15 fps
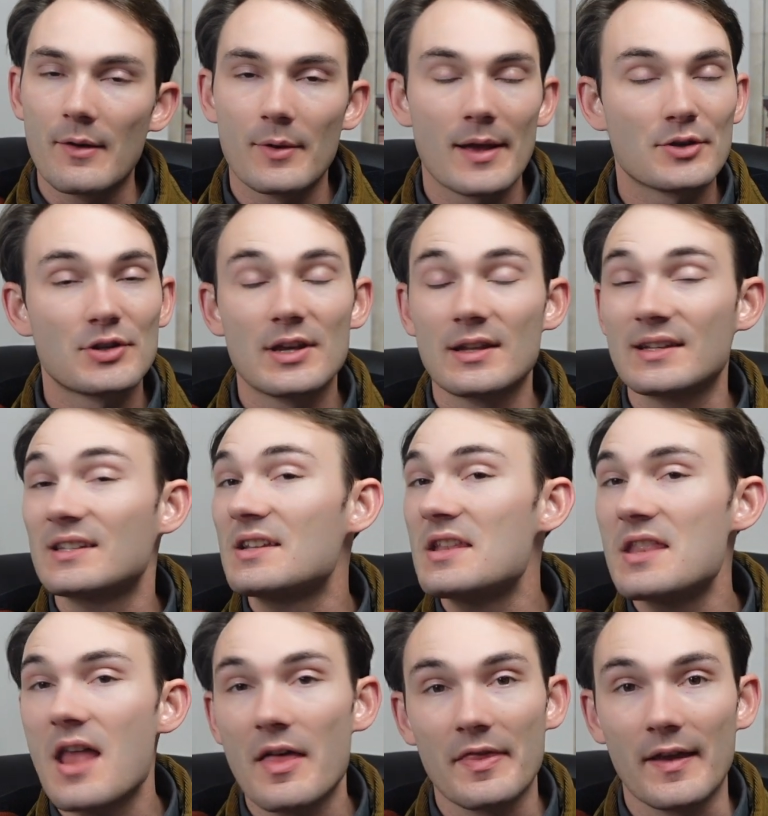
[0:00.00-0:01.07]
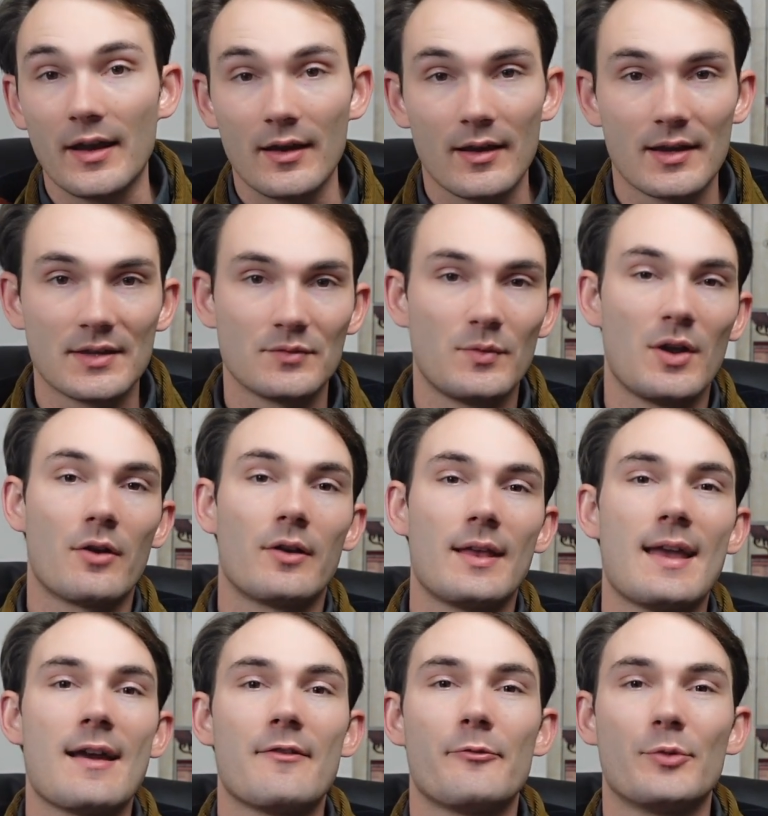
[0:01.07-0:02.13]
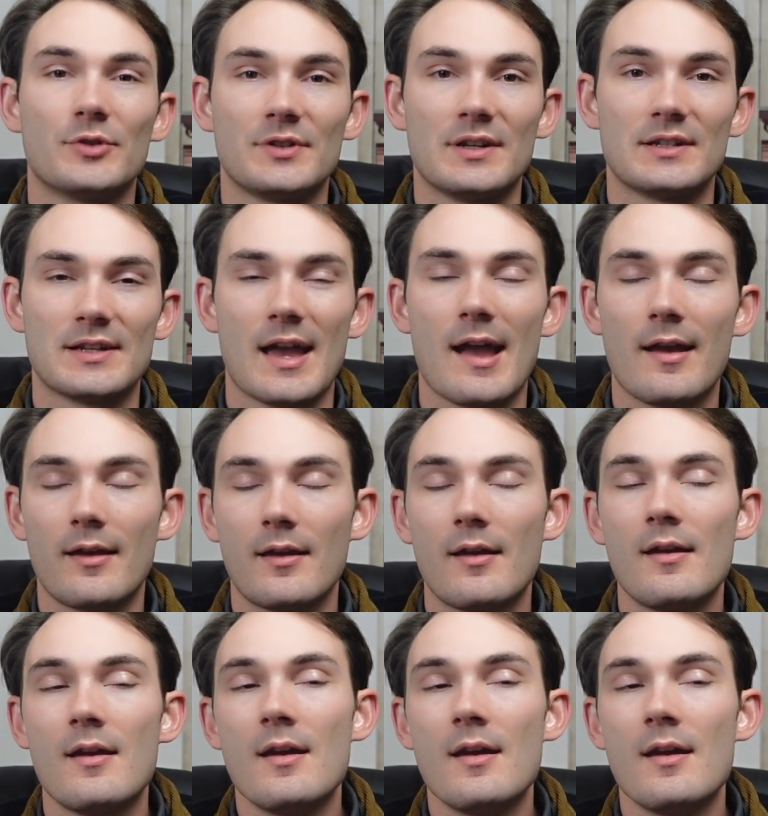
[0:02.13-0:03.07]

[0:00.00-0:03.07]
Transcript: That would actually get us nothing because we already have multi attack.